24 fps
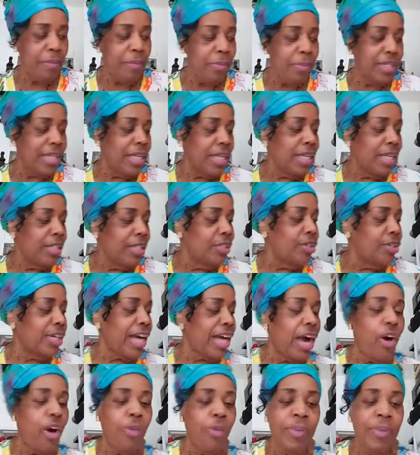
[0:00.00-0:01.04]
But look, I
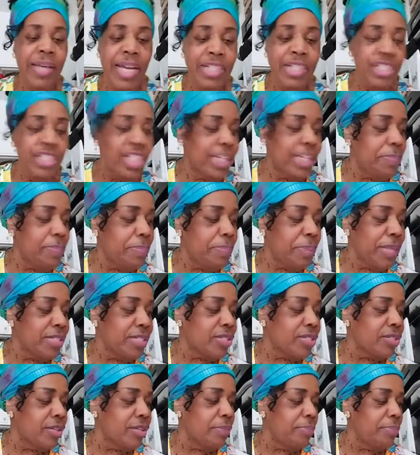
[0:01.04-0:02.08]
hope you got your
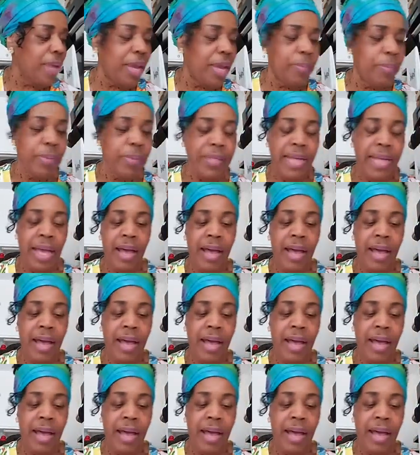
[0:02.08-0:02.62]
pencil and paper now.